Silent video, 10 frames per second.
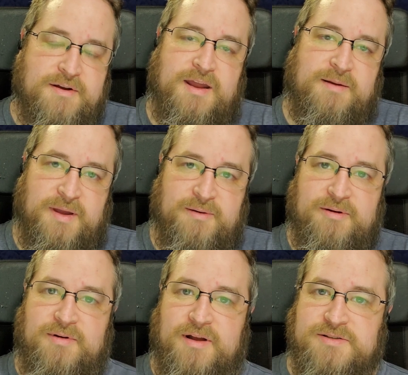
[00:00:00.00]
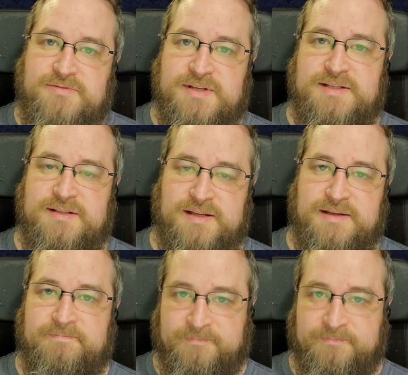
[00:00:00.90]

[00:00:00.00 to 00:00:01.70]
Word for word: anime we watched recently